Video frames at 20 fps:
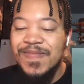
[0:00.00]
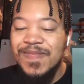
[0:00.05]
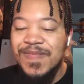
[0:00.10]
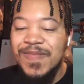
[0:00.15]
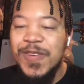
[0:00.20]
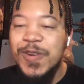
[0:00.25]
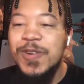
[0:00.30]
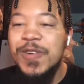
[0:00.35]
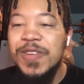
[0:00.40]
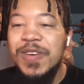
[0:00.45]

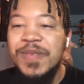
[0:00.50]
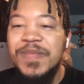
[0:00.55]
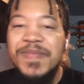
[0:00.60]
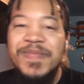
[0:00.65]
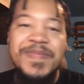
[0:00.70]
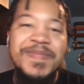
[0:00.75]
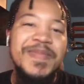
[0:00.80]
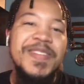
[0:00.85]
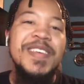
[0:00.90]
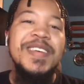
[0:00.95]
Hold up.
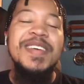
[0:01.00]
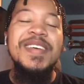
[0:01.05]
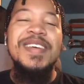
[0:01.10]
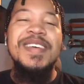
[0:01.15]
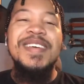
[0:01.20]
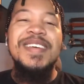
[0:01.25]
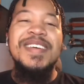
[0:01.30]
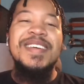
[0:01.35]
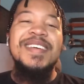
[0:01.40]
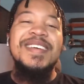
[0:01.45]

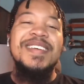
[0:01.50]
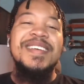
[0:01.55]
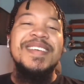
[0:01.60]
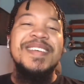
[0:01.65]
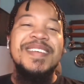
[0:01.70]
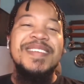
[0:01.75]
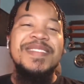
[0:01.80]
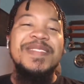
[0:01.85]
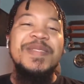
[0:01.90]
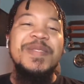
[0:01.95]

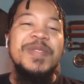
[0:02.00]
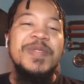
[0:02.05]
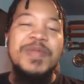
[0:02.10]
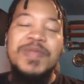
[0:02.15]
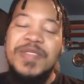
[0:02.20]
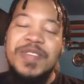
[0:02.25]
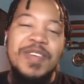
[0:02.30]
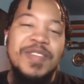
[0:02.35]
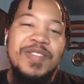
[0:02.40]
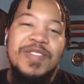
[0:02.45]
So
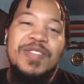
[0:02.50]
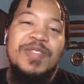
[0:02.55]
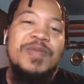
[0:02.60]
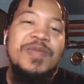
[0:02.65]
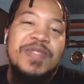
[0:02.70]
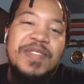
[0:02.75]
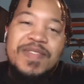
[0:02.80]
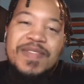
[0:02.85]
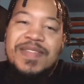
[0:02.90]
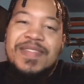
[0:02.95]
you
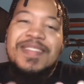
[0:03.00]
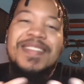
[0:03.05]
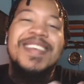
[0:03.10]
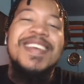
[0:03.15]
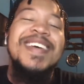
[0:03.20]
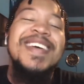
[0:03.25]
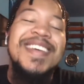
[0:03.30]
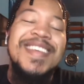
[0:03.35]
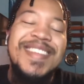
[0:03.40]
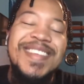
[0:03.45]
just
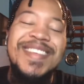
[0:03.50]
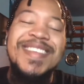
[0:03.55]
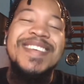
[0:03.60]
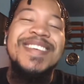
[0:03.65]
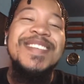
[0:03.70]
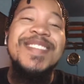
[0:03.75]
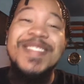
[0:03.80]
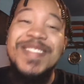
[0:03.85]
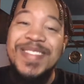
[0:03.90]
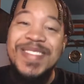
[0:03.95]

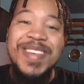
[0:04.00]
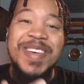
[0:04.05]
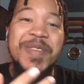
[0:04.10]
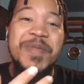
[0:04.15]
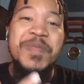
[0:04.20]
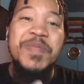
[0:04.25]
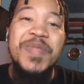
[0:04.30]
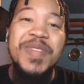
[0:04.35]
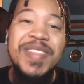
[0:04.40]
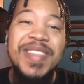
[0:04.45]
let
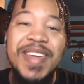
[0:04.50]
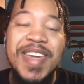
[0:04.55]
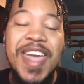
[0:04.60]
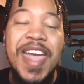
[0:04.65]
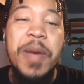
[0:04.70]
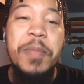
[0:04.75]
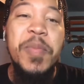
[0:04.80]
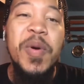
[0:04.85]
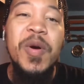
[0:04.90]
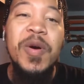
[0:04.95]
him put the
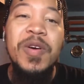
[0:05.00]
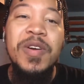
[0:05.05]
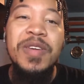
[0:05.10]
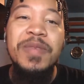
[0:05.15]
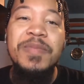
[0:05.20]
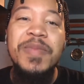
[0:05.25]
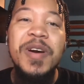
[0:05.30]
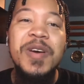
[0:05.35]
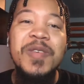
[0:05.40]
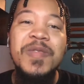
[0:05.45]
cat paw in your
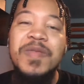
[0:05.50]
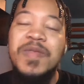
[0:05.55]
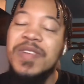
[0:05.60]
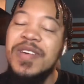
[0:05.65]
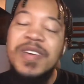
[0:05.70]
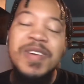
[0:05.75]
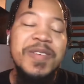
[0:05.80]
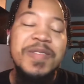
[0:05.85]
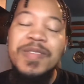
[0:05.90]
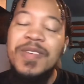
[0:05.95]
mouth,
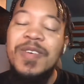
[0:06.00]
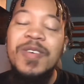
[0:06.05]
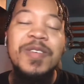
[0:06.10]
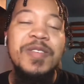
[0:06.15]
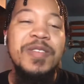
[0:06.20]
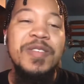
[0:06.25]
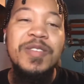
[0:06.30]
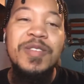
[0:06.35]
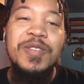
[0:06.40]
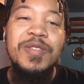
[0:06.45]
all
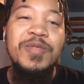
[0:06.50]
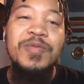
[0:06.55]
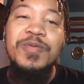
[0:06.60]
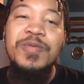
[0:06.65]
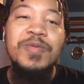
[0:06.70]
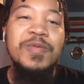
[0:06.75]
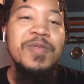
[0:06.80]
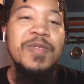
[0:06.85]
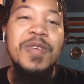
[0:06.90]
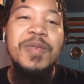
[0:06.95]
the
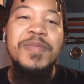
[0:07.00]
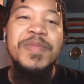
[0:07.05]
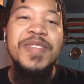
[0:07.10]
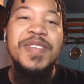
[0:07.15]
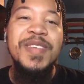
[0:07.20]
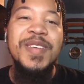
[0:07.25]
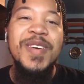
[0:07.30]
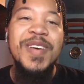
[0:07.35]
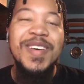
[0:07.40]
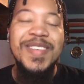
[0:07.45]
doo-doo crumbs in up.